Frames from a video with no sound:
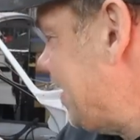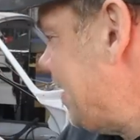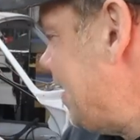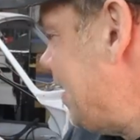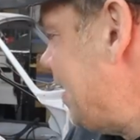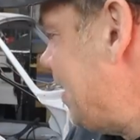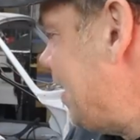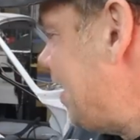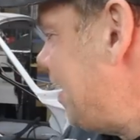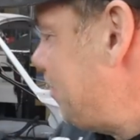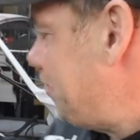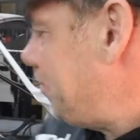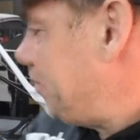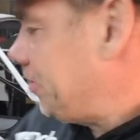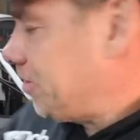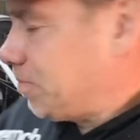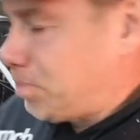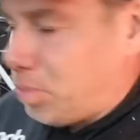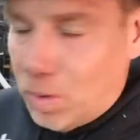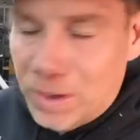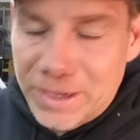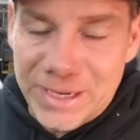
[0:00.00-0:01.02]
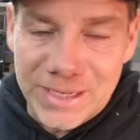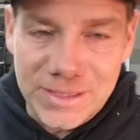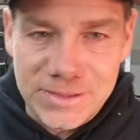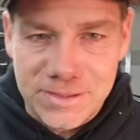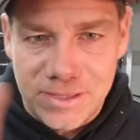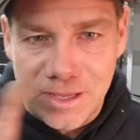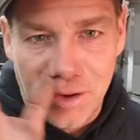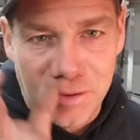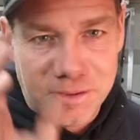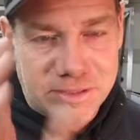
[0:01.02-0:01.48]
um, the point is
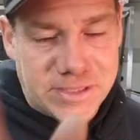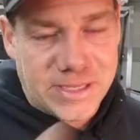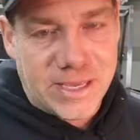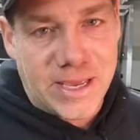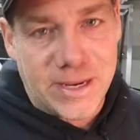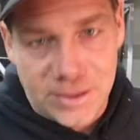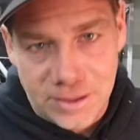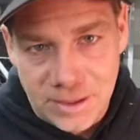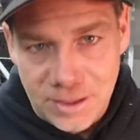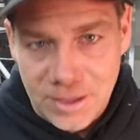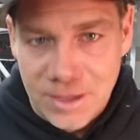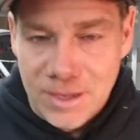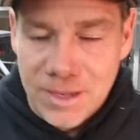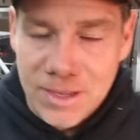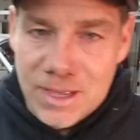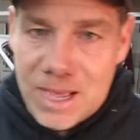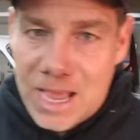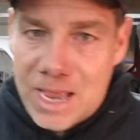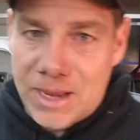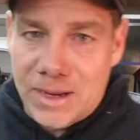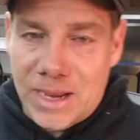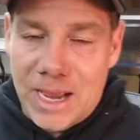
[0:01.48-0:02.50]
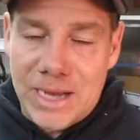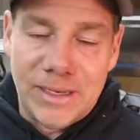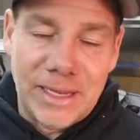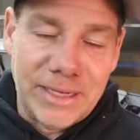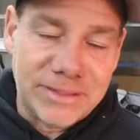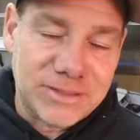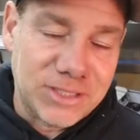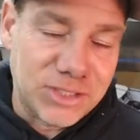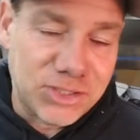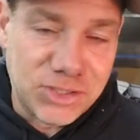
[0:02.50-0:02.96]
though, is that I, I,
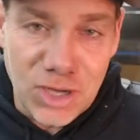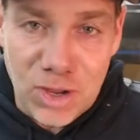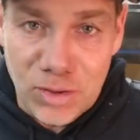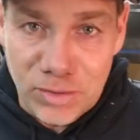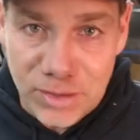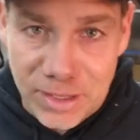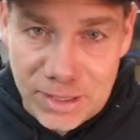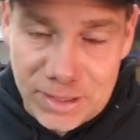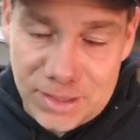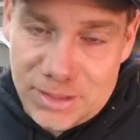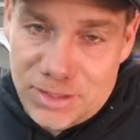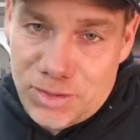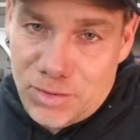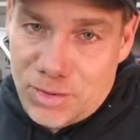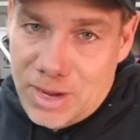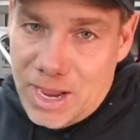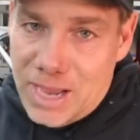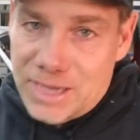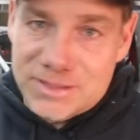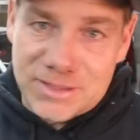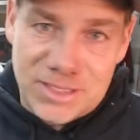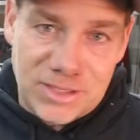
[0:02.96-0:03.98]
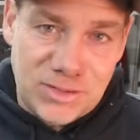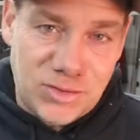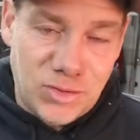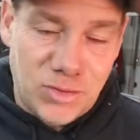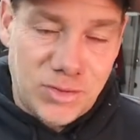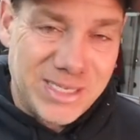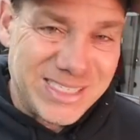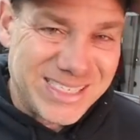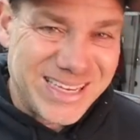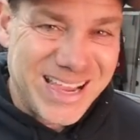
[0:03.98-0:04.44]
like to show that you guys can do
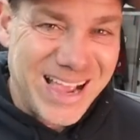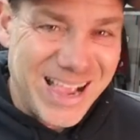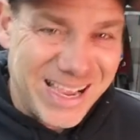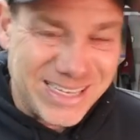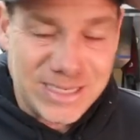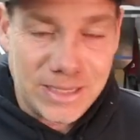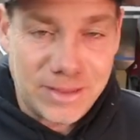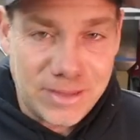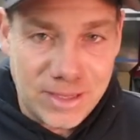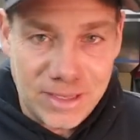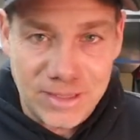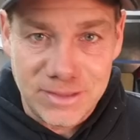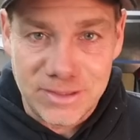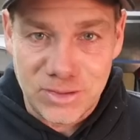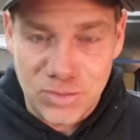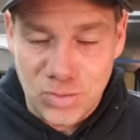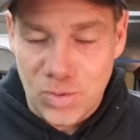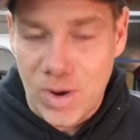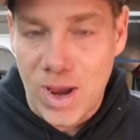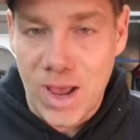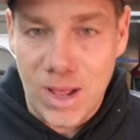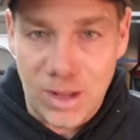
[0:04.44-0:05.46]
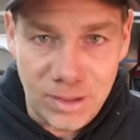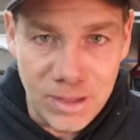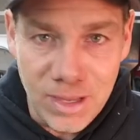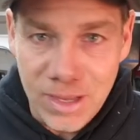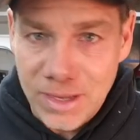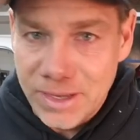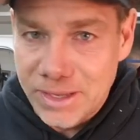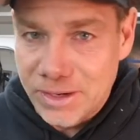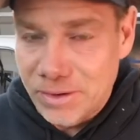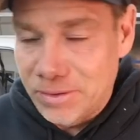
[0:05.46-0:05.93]
these kinds of things as well.
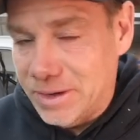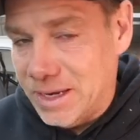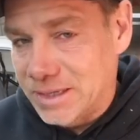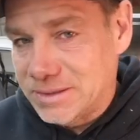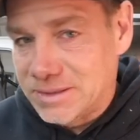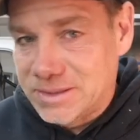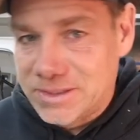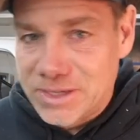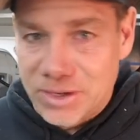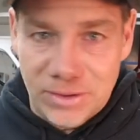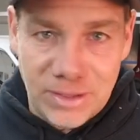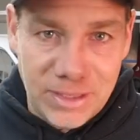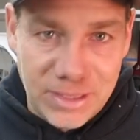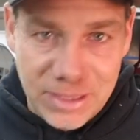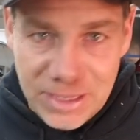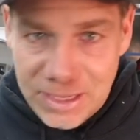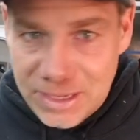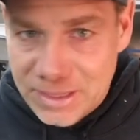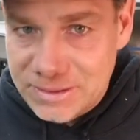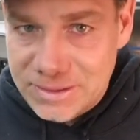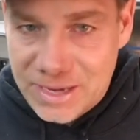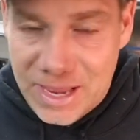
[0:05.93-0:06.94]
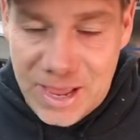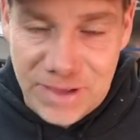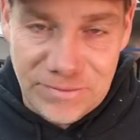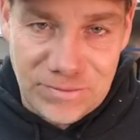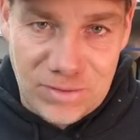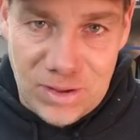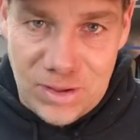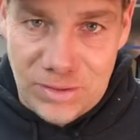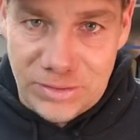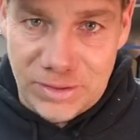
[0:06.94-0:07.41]
You don't necessarily need to have
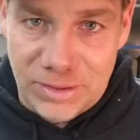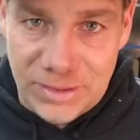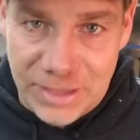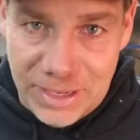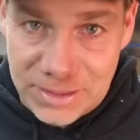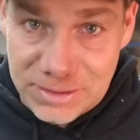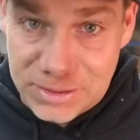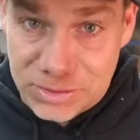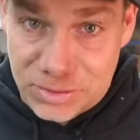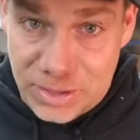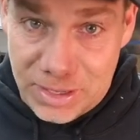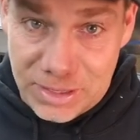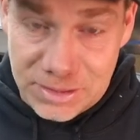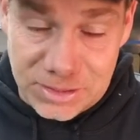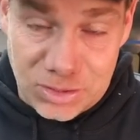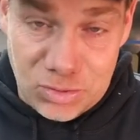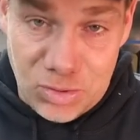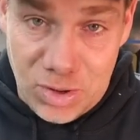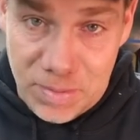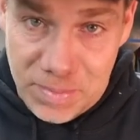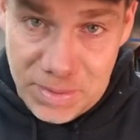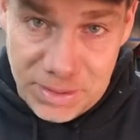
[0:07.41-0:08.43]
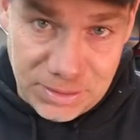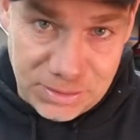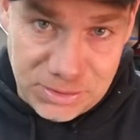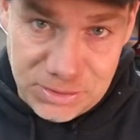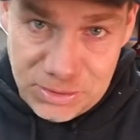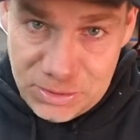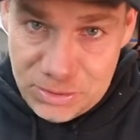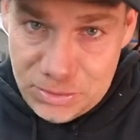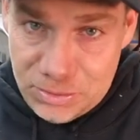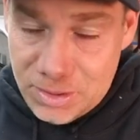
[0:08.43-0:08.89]
all the latest, greatest equipment
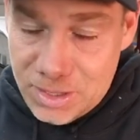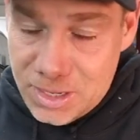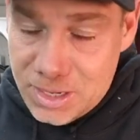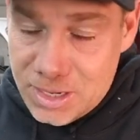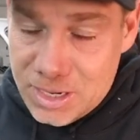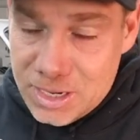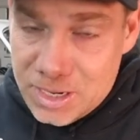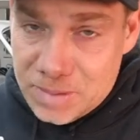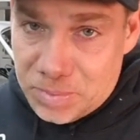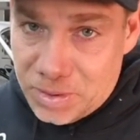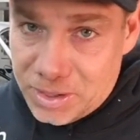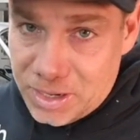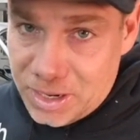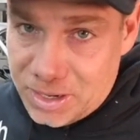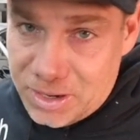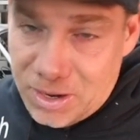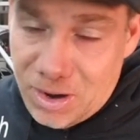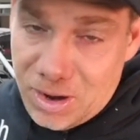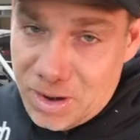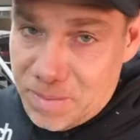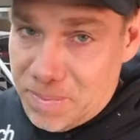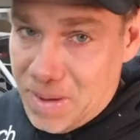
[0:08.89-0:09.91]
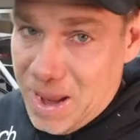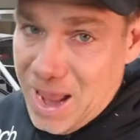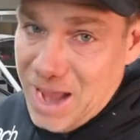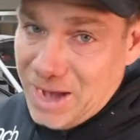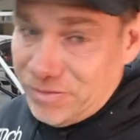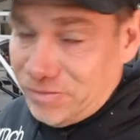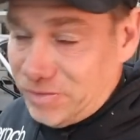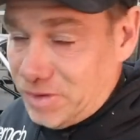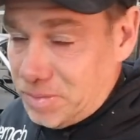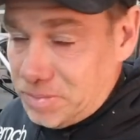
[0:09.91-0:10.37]
to bring a car
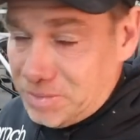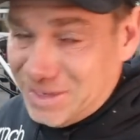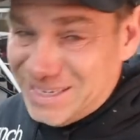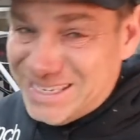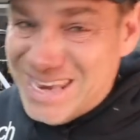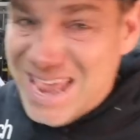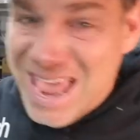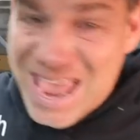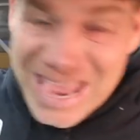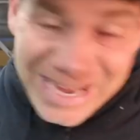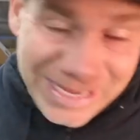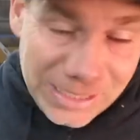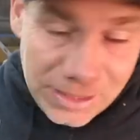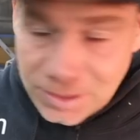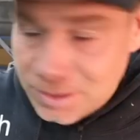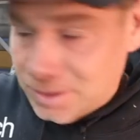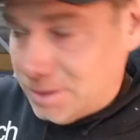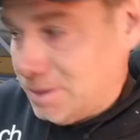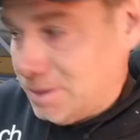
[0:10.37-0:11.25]
back from the dead,